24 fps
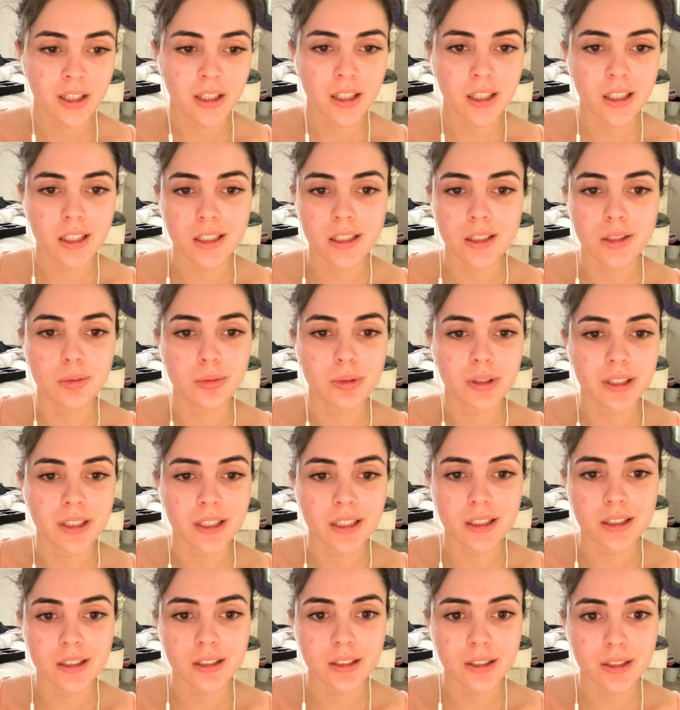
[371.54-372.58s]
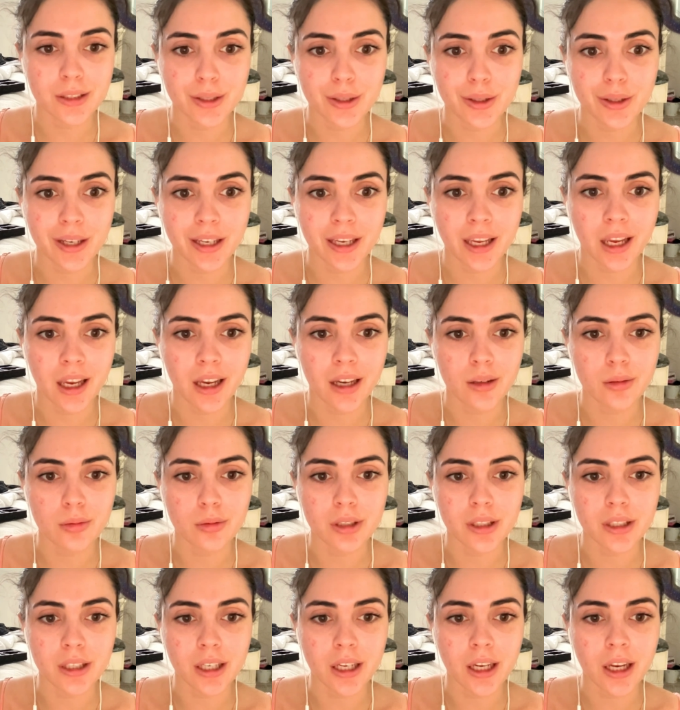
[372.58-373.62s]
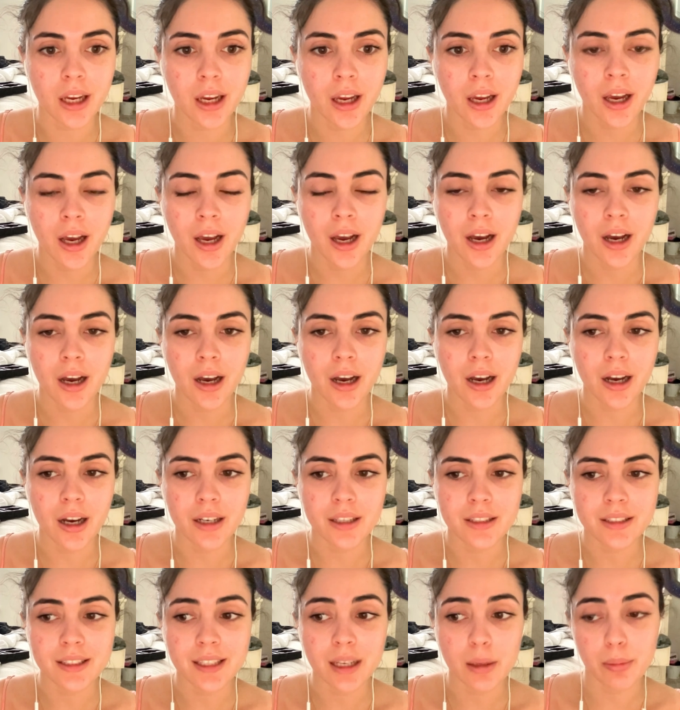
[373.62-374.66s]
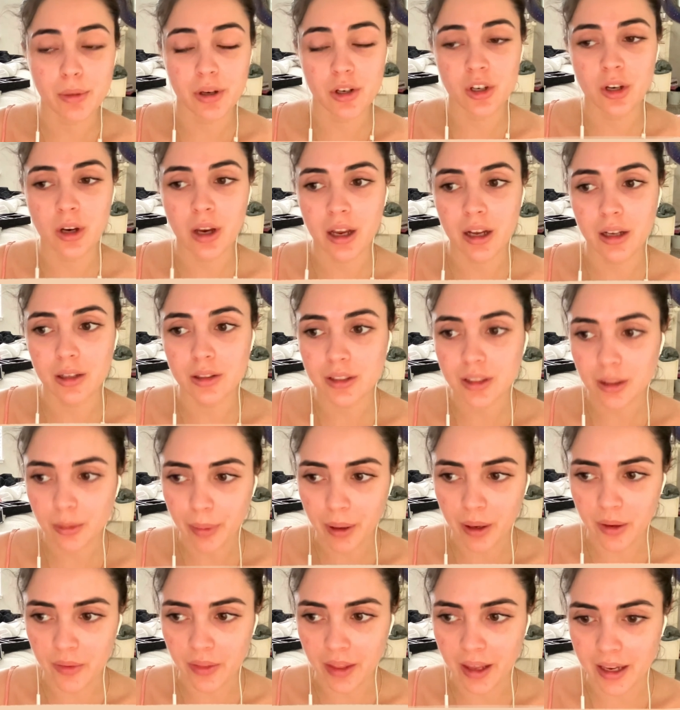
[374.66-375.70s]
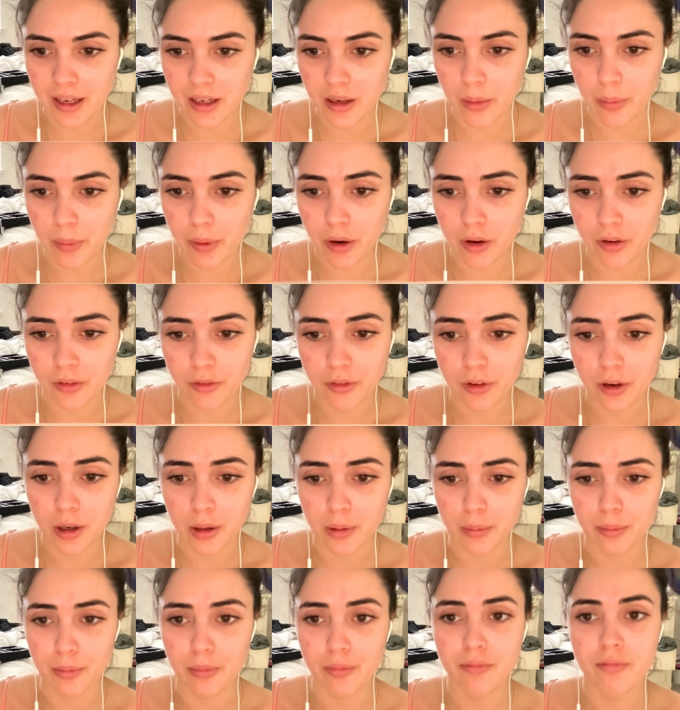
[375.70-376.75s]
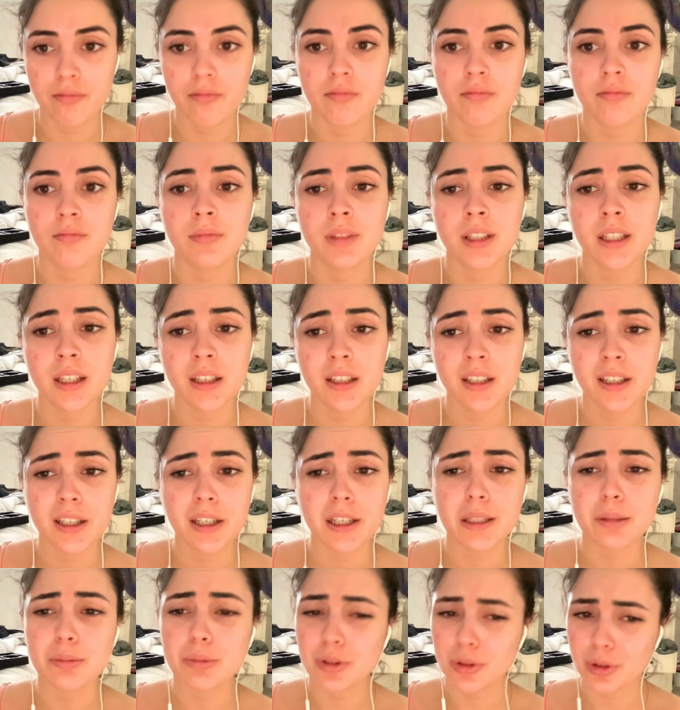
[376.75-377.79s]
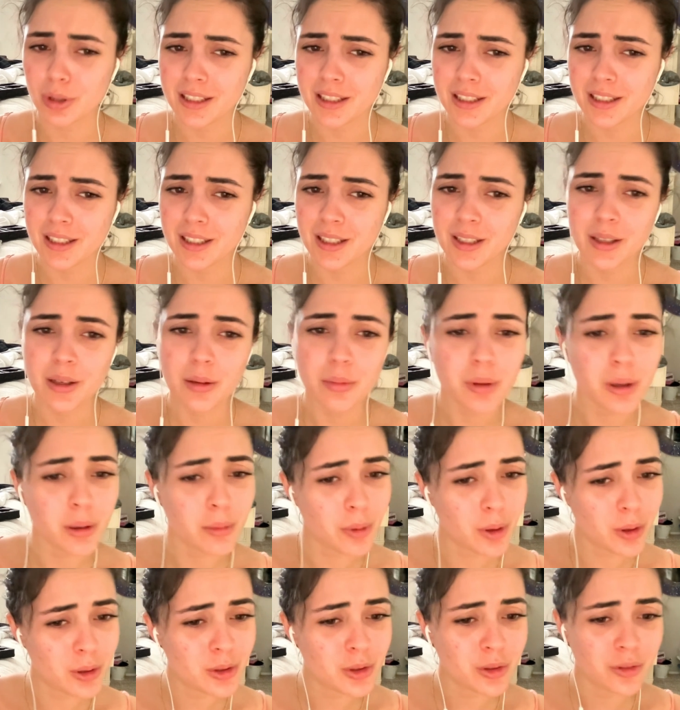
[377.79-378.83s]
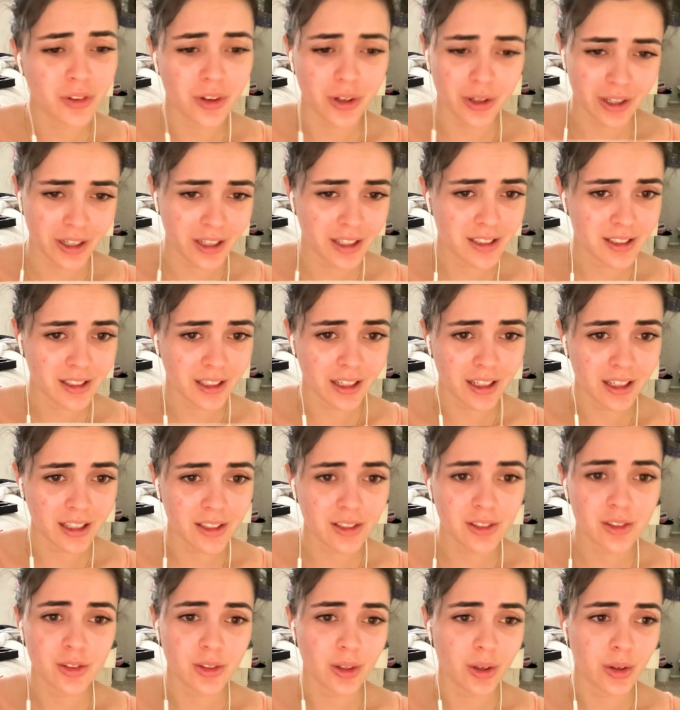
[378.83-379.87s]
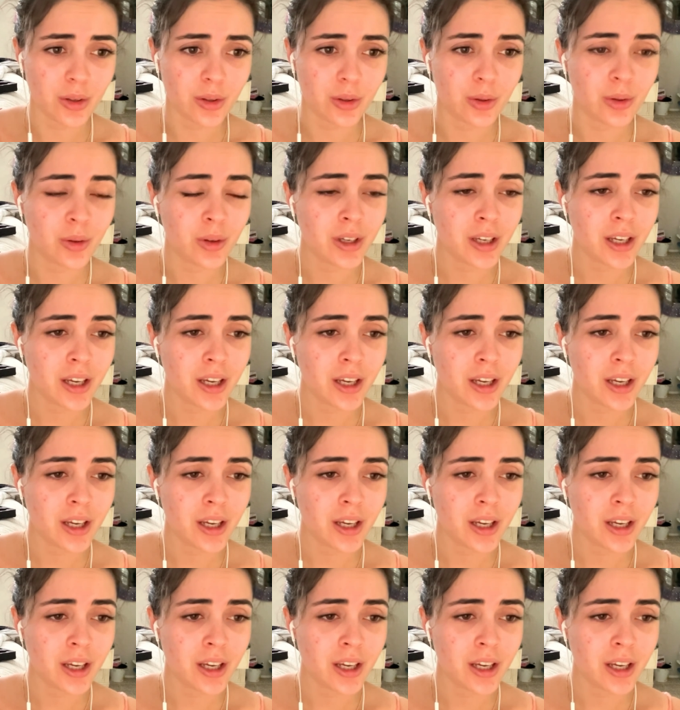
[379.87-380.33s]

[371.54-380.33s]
it is what it is. You know, I can't really say much else about that apart from I'm stressed, but I'm also very excited. So